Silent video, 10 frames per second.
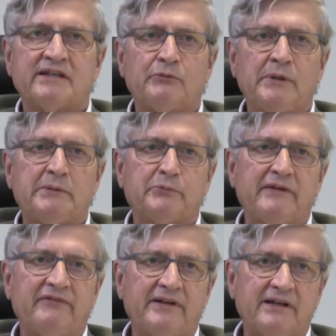equipped
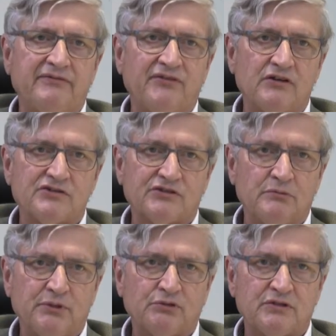with very fast
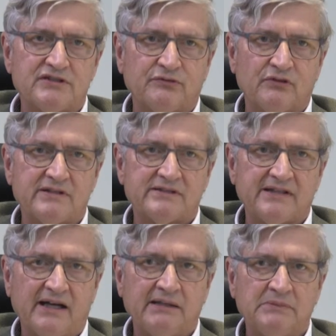computers for its
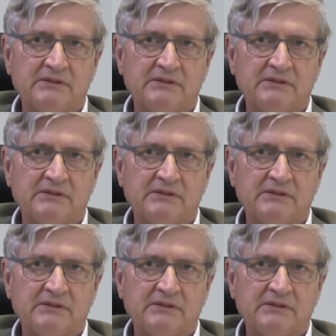time,